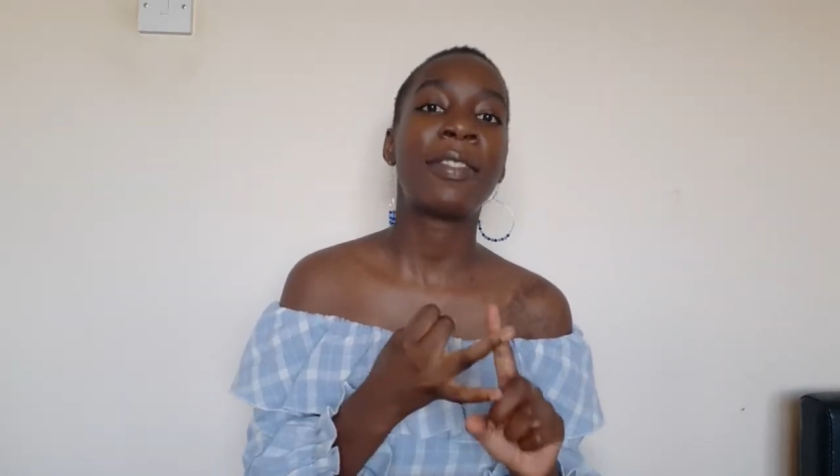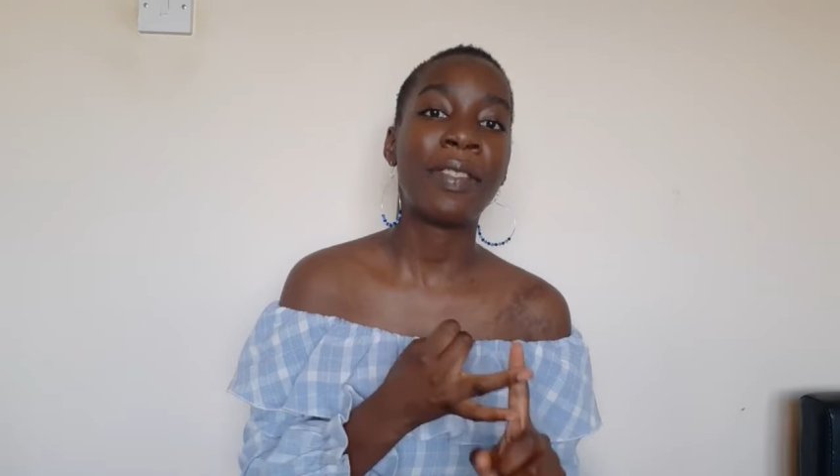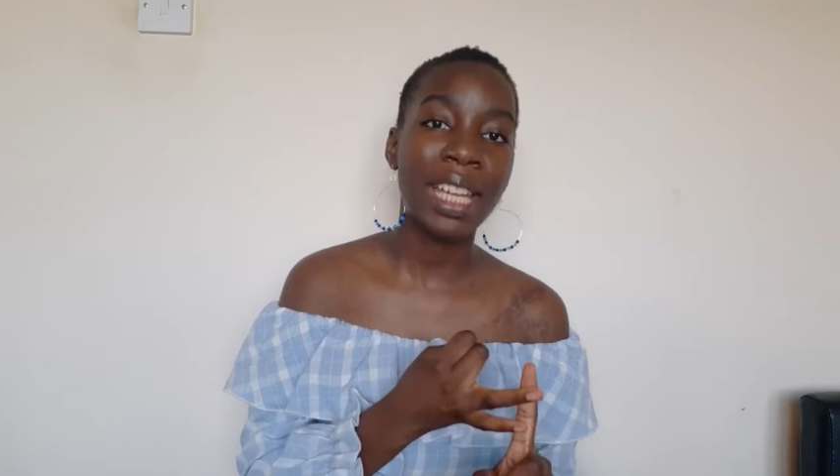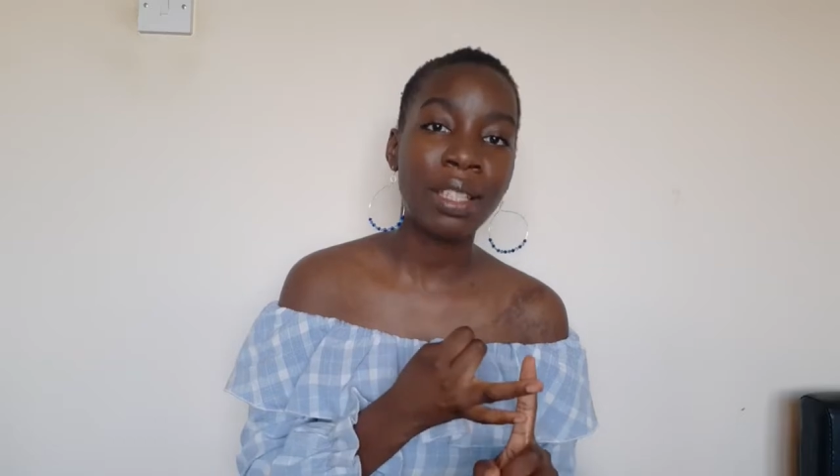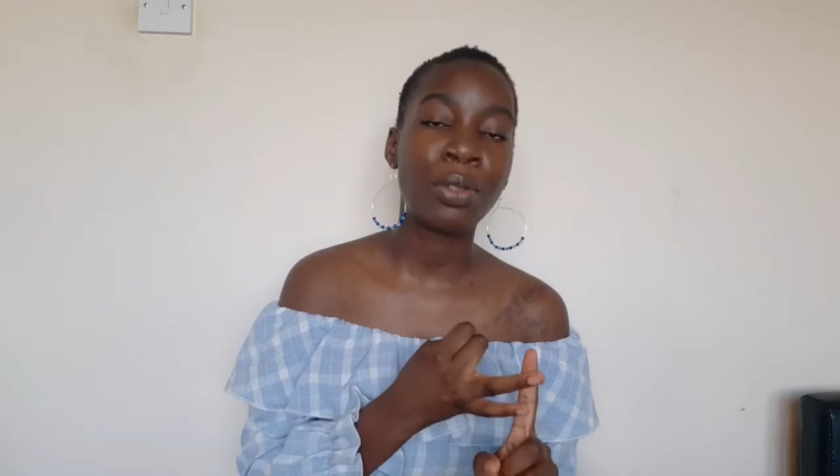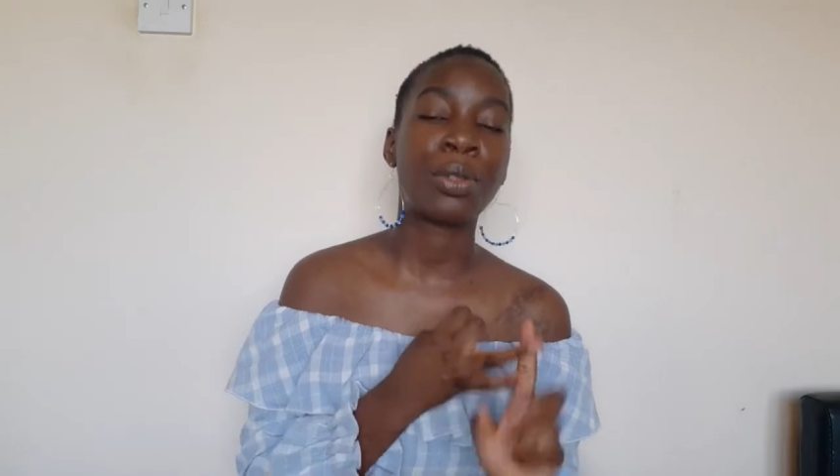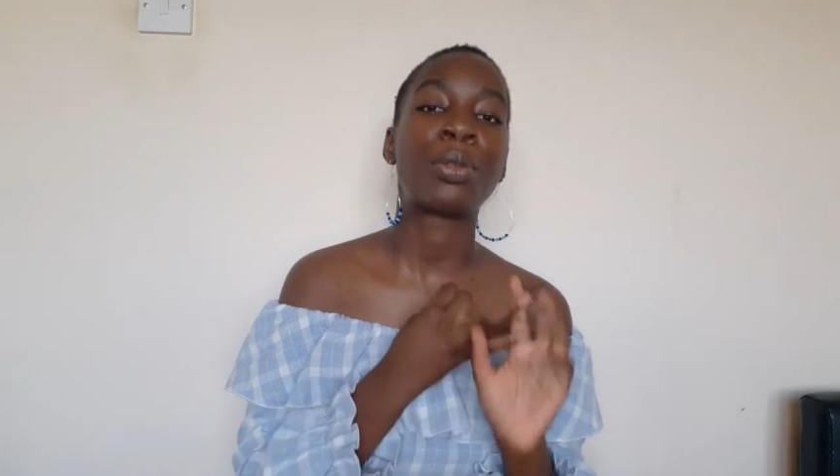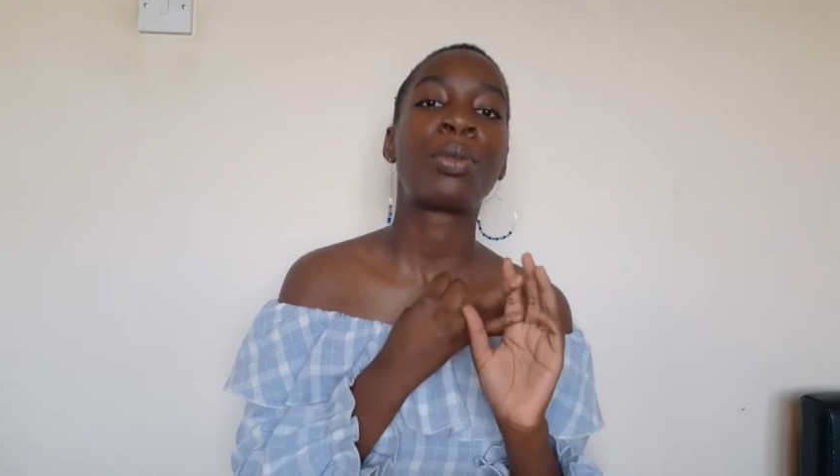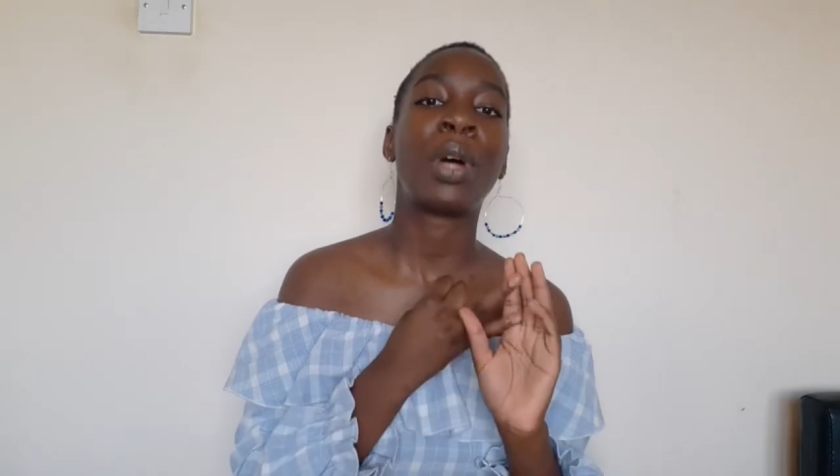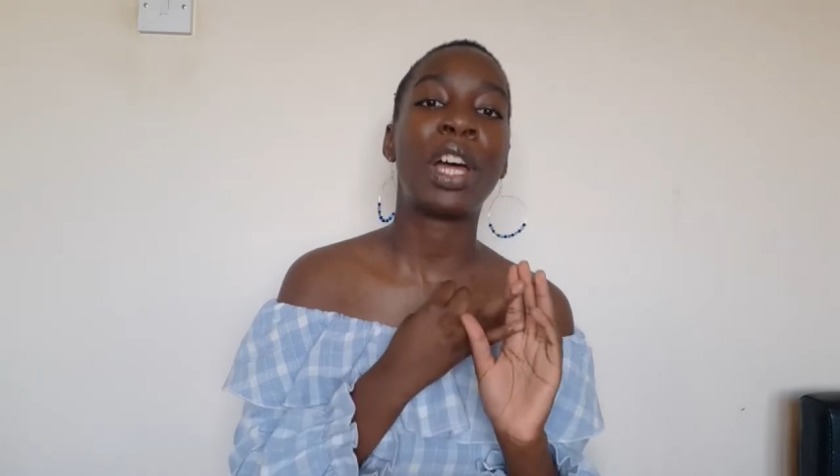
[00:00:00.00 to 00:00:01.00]

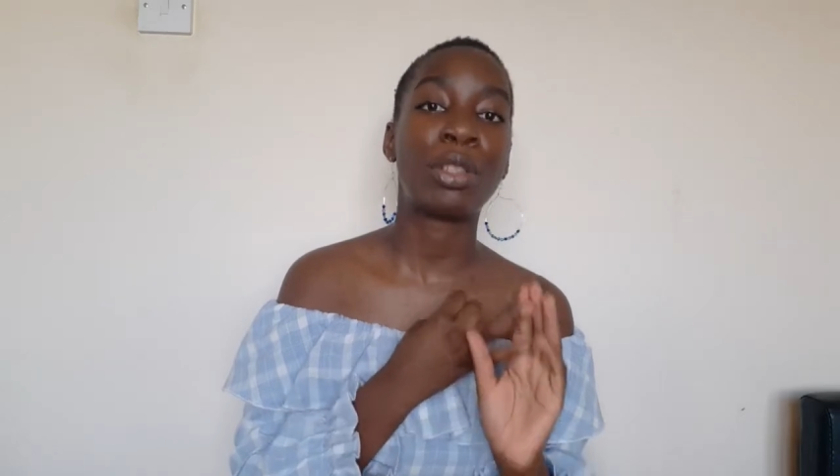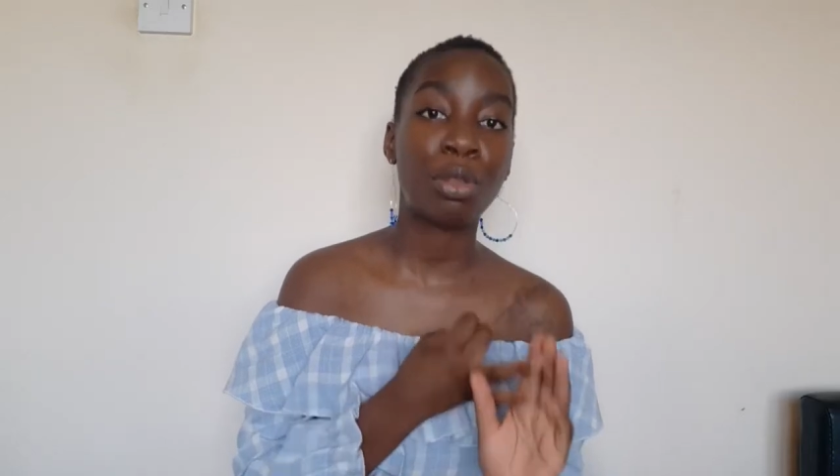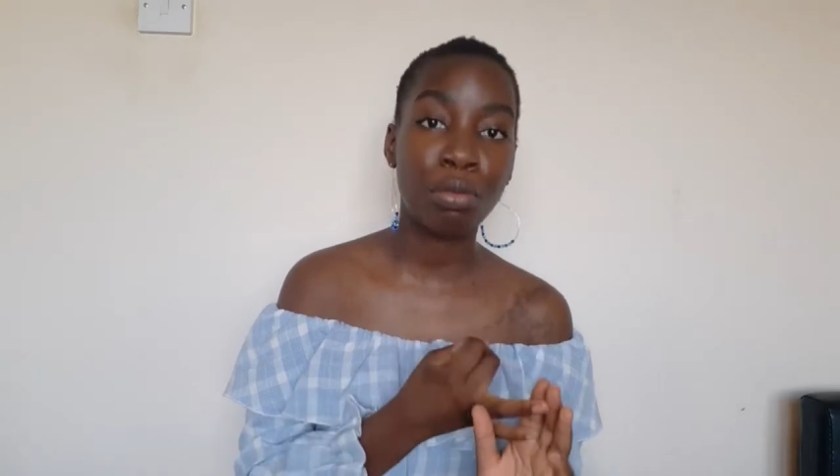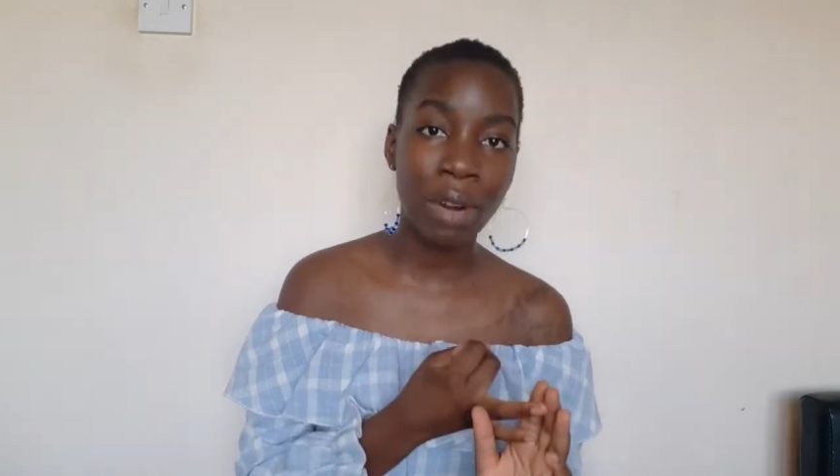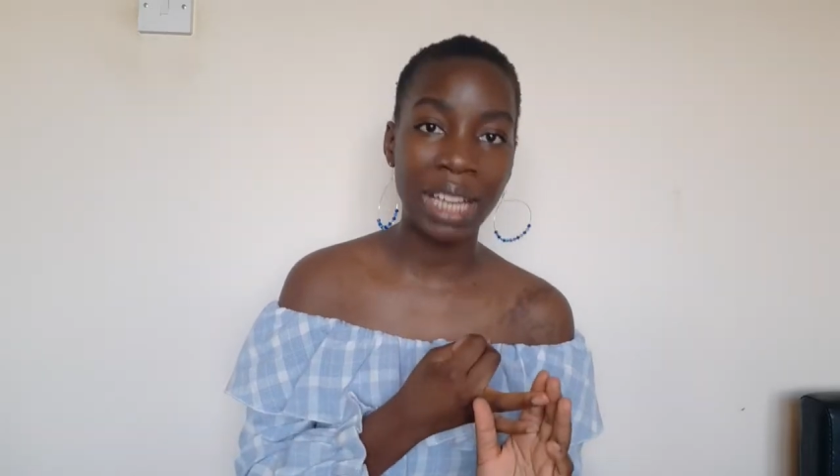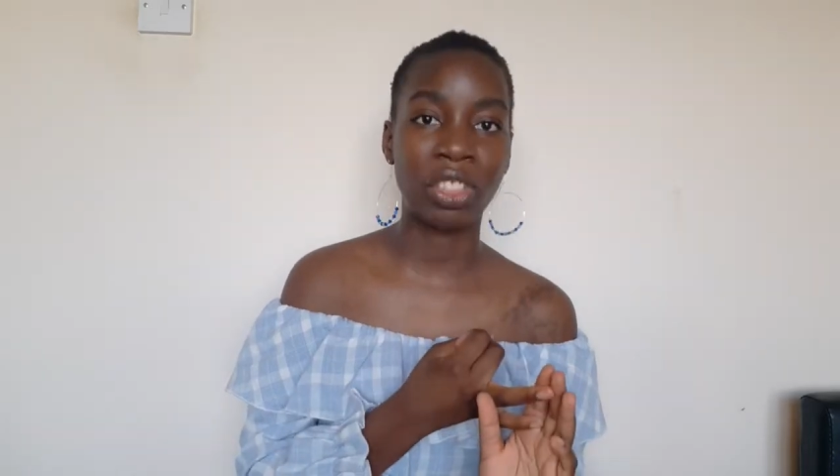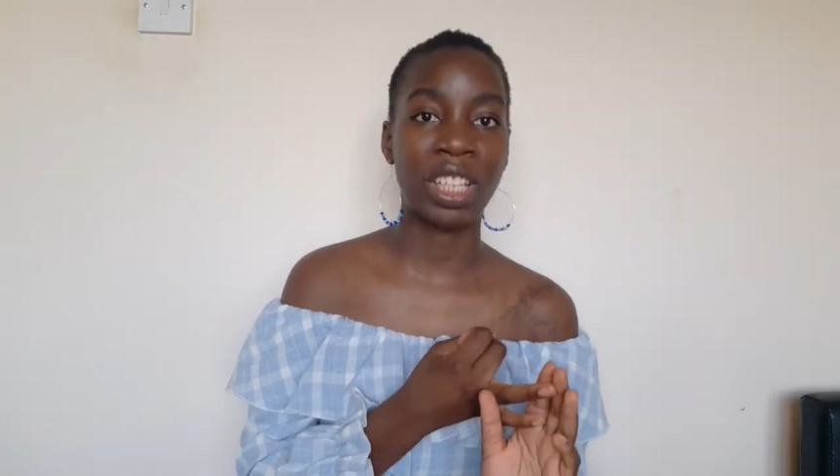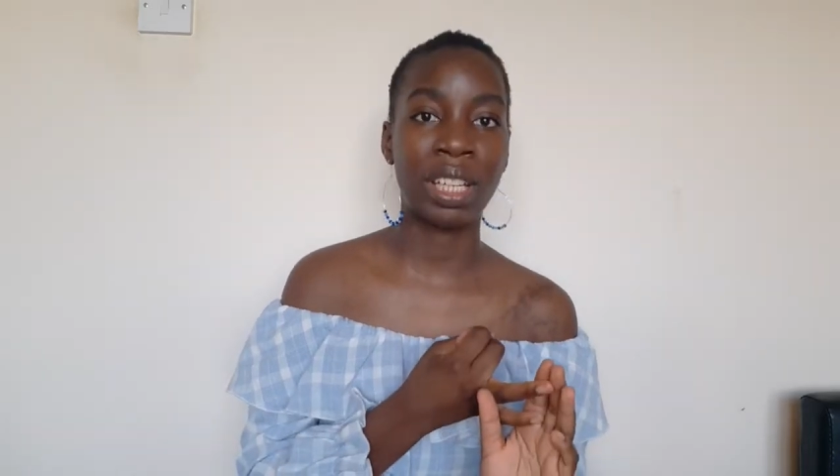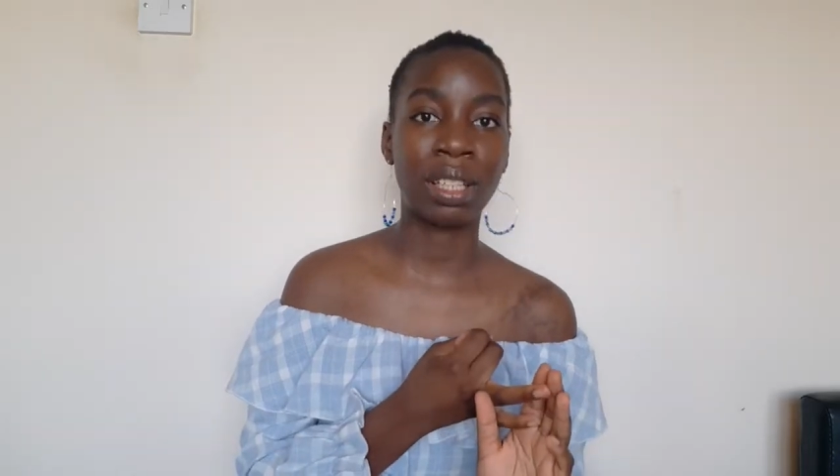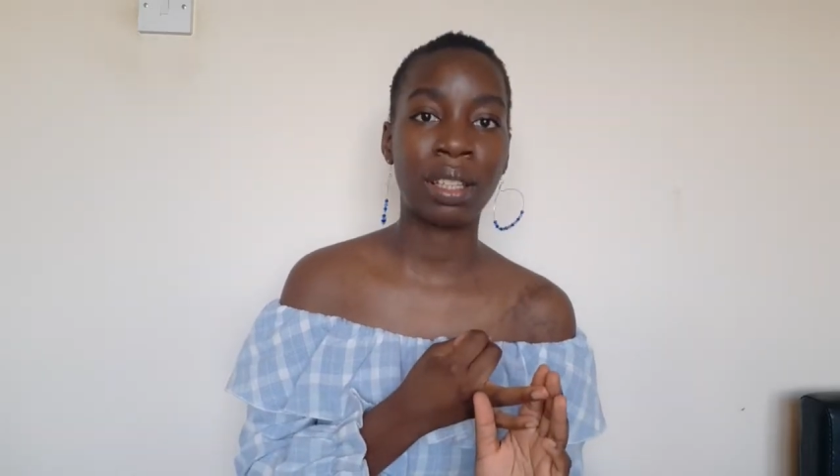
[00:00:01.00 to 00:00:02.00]
fatal and tragic